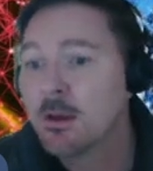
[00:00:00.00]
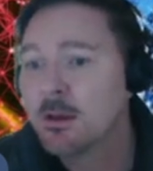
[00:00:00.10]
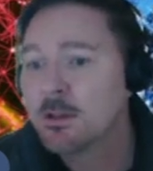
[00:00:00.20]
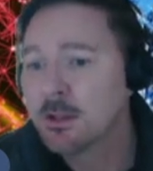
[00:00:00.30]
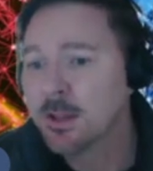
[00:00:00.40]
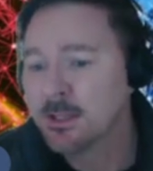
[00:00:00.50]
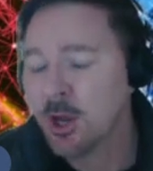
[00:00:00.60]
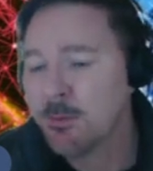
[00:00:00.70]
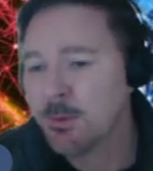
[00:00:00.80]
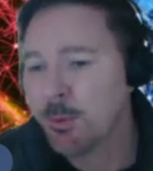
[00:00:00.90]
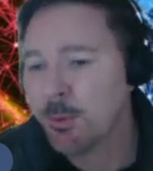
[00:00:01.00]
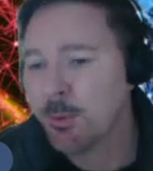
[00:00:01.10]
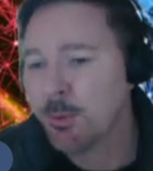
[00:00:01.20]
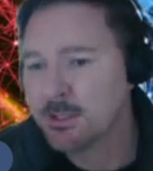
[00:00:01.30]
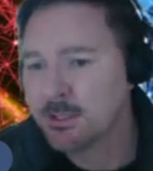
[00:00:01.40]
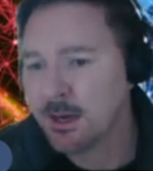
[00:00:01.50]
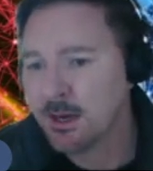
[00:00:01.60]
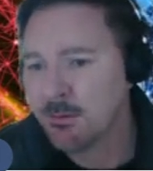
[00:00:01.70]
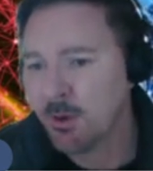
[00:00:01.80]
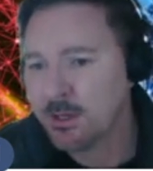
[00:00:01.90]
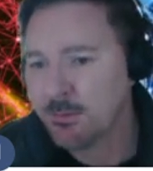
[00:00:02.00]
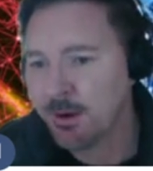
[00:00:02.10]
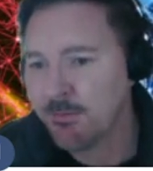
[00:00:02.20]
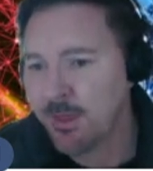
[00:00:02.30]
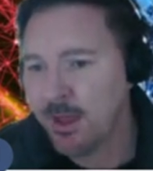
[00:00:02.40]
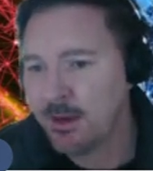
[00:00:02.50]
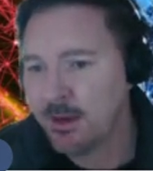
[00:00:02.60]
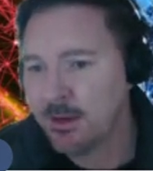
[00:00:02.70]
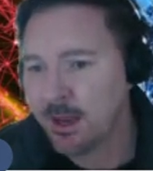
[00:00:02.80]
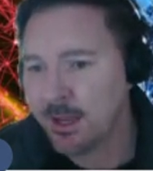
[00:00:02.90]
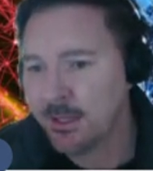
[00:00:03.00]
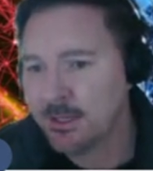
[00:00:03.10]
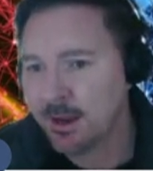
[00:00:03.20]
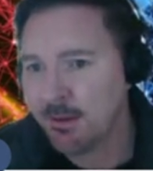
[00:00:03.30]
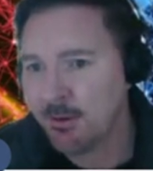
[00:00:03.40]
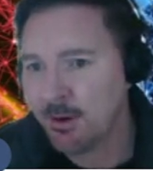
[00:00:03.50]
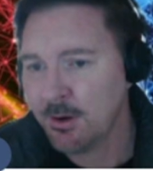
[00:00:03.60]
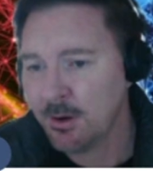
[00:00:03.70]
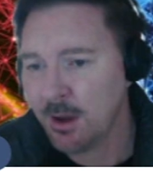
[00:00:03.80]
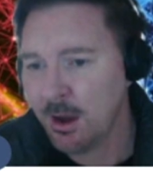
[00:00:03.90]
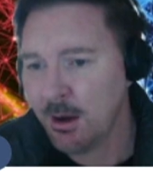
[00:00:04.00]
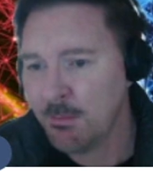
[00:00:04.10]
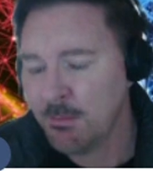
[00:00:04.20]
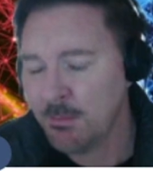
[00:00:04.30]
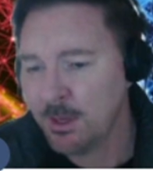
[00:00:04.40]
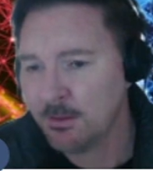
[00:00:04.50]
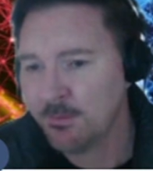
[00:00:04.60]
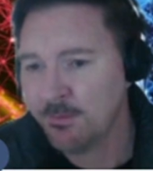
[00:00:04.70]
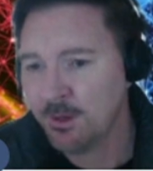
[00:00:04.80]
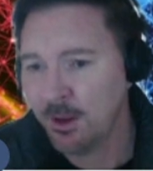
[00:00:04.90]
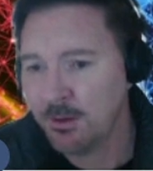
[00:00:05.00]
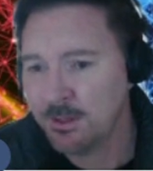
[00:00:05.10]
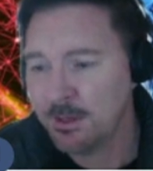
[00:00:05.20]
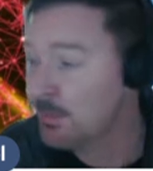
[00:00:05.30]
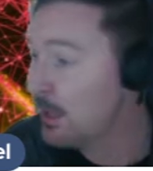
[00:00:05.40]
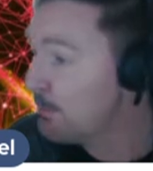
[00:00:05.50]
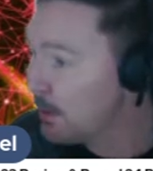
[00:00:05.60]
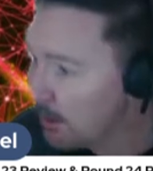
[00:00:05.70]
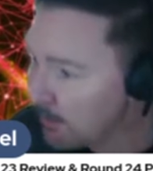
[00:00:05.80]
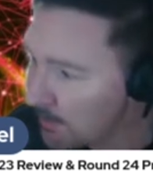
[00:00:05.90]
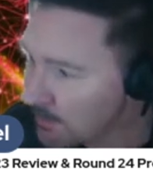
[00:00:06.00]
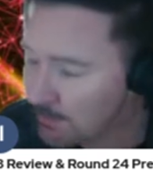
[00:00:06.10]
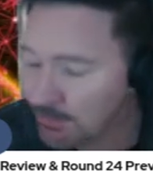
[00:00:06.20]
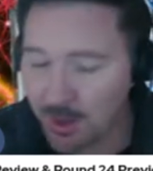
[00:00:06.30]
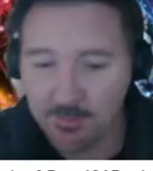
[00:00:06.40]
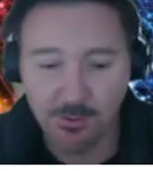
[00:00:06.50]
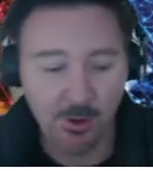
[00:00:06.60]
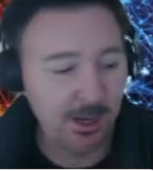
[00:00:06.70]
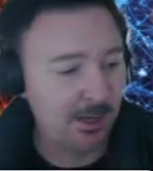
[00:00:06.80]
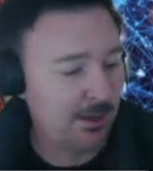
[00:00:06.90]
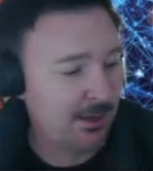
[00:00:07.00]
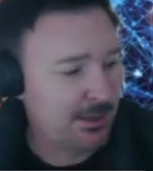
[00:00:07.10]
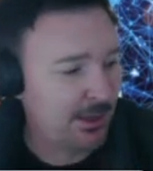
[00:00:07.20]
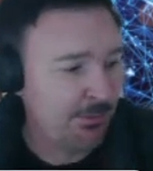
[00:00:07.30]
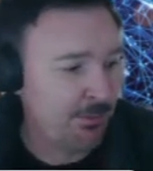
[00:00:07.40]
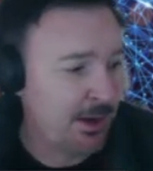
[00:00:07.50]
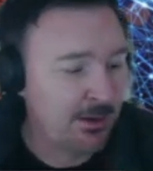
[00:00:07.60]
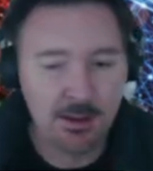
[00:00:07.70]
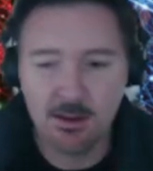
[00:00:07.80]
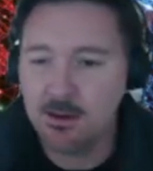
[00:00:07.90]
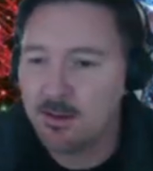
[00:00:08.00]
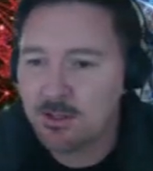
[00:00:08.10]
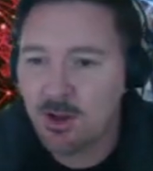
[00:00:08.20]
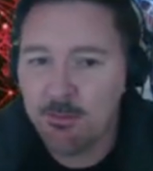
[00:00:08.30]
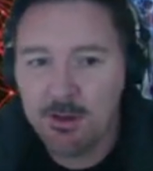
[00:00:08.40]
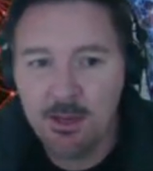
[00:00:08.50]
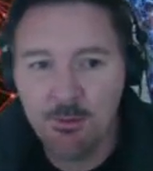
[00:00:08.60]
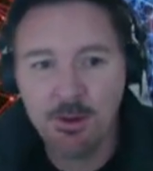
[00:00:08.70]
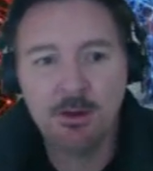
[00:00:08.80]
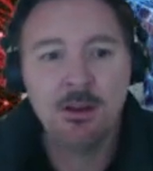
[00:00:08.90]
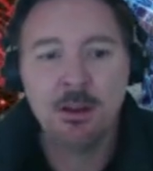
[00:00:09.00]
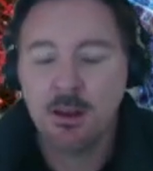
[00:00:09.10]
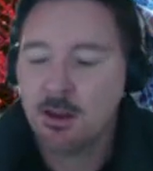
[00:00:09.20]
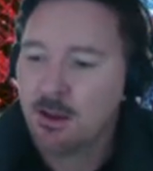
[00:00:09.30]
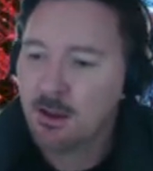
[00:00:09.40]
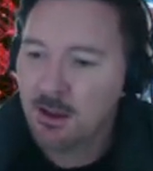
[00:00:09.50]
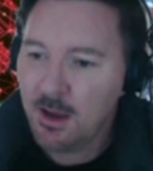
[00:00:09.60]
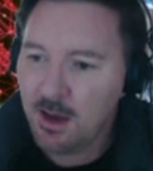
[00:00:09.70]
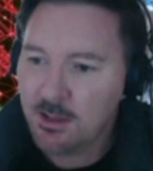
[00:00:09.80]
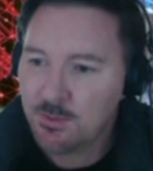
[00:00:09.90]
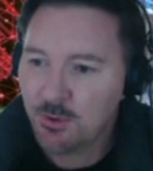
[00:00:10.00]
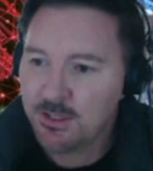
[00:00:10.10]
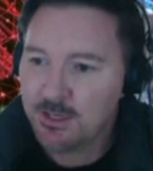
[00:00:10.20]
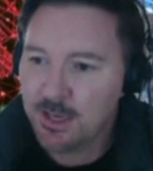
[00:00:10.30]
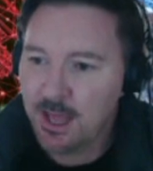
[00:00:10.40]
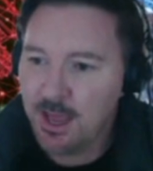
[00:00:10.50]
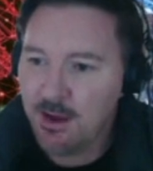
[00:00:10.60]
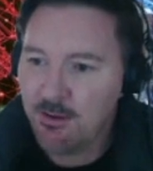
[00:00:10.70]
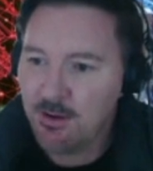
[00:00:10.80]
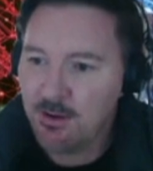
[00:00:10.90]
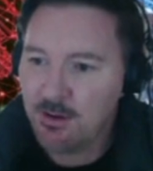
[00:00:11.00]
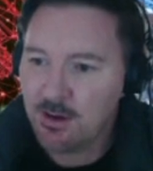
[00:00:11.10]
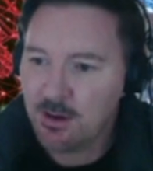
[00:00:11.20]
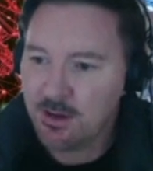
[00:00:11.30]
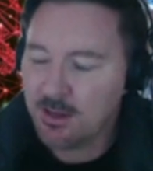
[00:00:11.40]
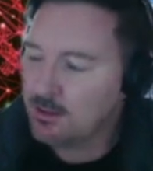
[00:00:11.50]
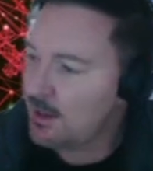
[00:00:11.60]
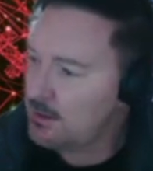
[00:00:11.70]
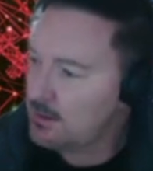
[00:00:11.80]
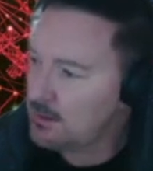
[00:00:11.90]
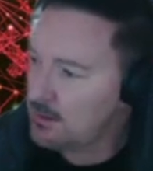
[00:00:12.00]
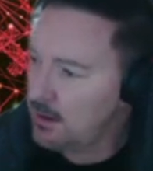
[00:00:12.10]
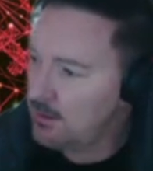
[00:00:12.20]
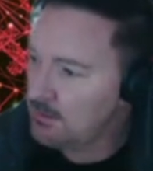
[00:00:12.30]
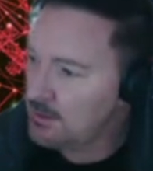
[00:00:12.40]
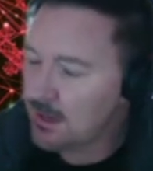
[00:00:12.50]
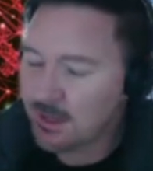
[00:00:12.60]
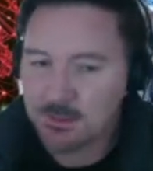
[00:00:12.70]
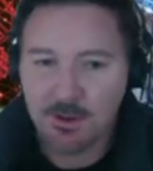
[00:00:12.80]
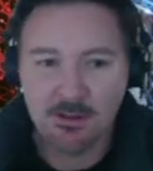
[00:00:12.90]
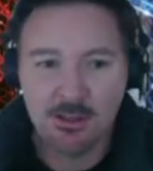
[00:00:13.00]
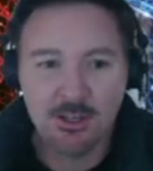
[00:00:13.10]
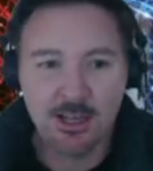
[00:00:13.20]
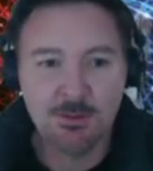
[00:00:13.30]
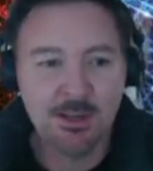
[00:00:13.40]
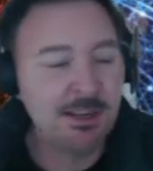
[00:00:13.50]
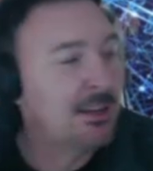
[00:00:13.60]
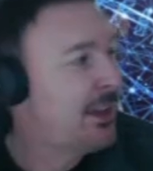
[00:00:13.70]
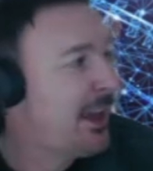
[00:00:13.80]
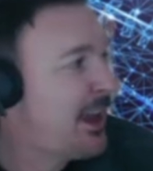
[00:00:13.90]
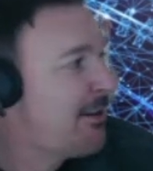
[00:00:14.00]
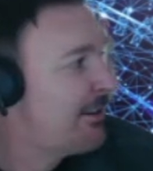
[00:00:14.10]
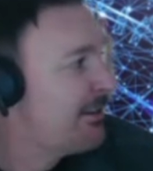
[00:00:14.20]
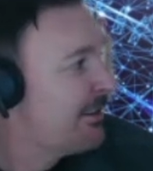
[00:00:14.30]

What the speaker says: So let's hope the boys rise above that and get together and get the September. I remember playing footy, and there's nothing better than this time of year when spring's in the air and you kind of get that. You start smelling the jasmine in the air, and